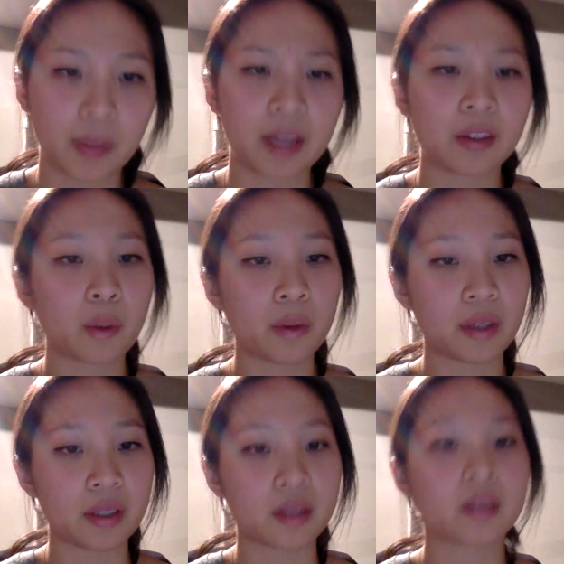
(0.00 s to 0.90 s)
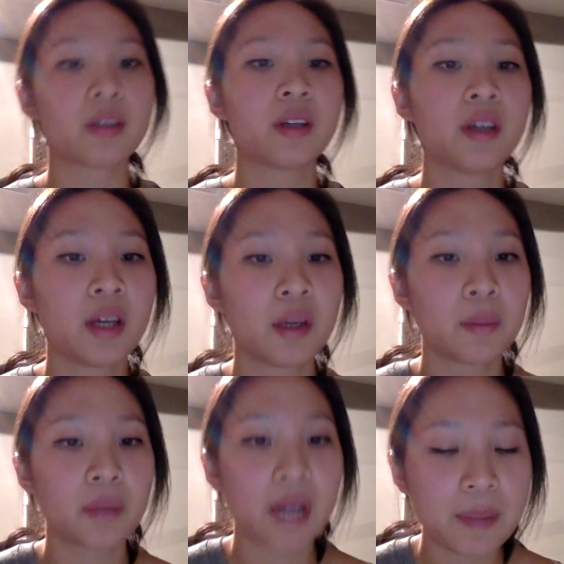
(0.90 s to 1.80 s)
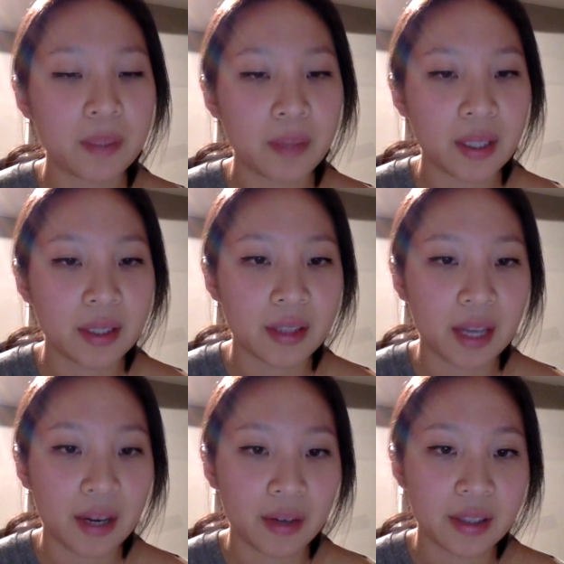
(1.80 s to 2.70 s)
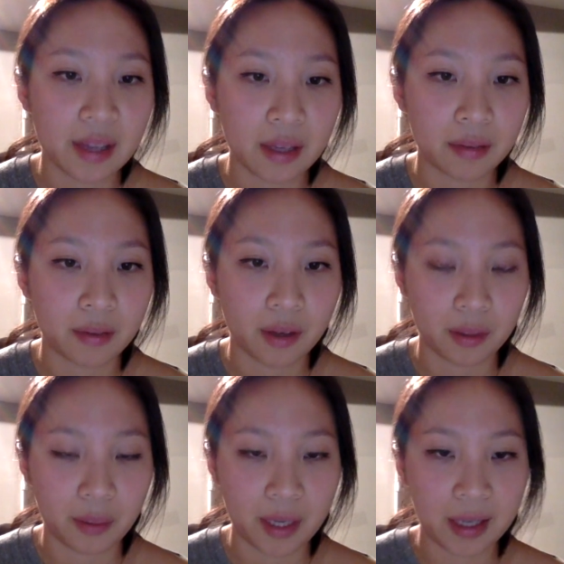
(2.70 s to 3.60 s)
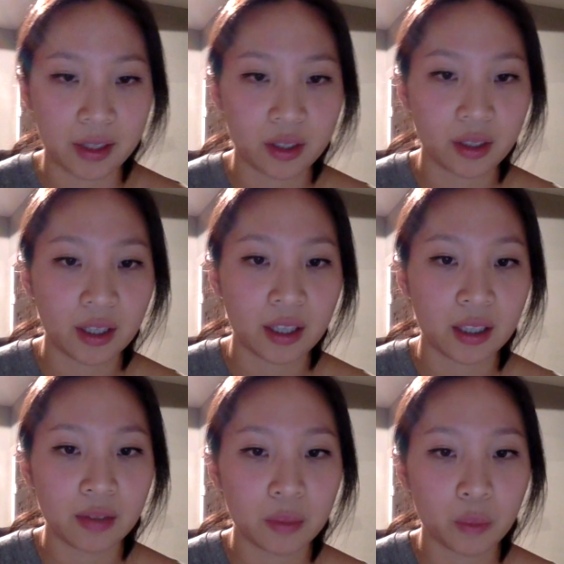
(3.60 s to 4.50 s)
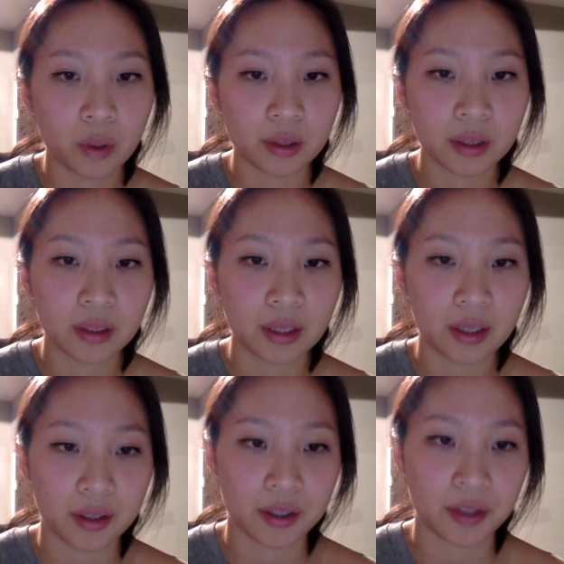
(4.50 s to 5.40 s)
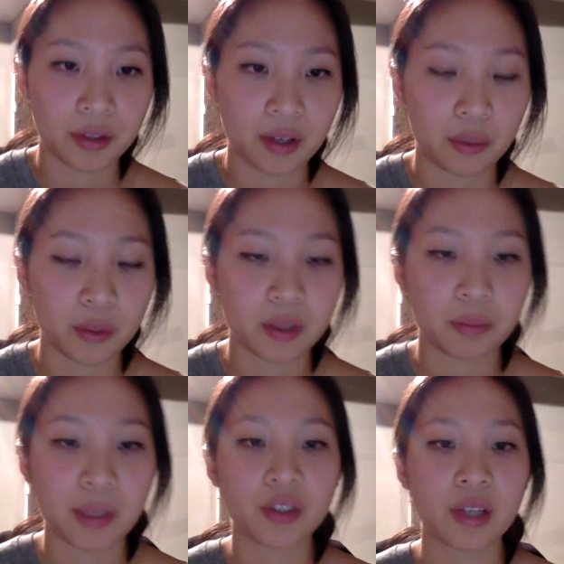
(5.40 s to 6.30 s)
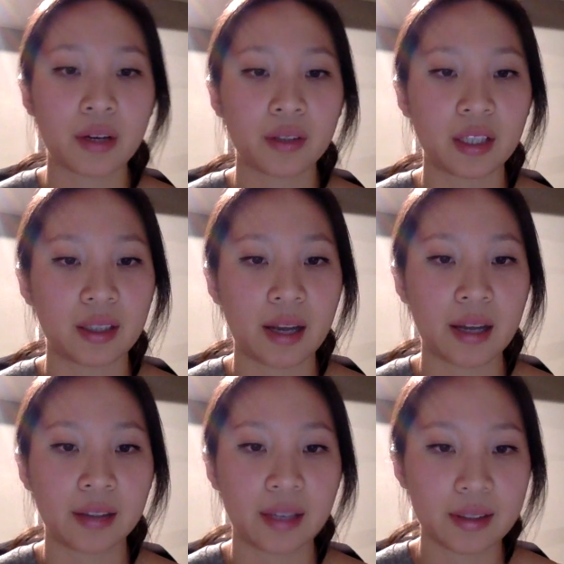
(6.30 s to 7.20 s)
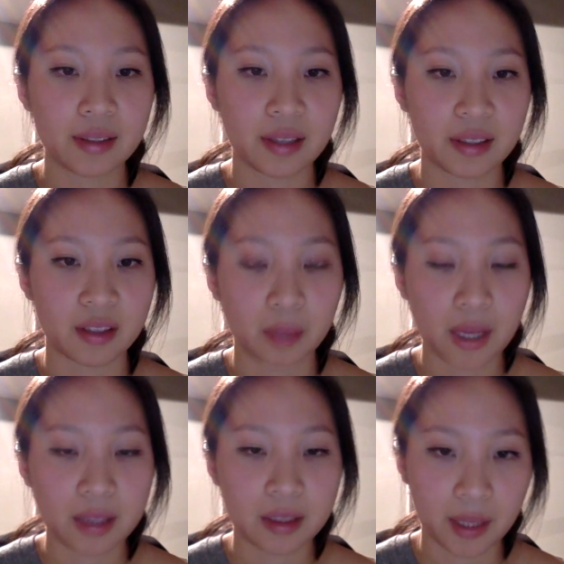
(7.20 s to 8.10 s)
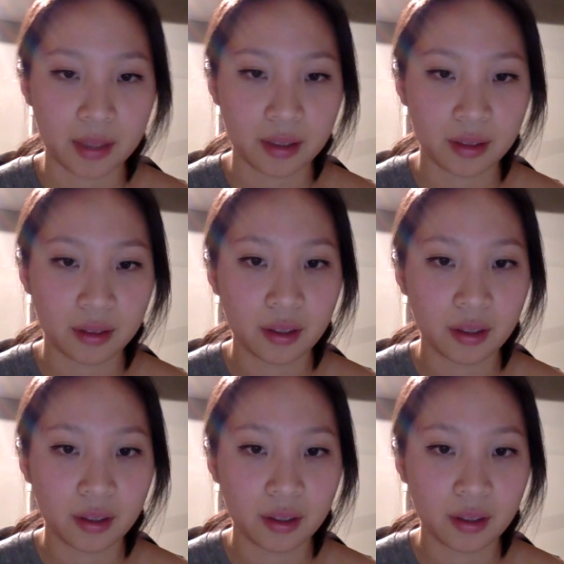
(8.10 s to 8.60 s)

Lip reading: And the quote is, "Perhaps because Harry's life on the page, and even more luridly on screen, was measured out in highlights as the plot demanded,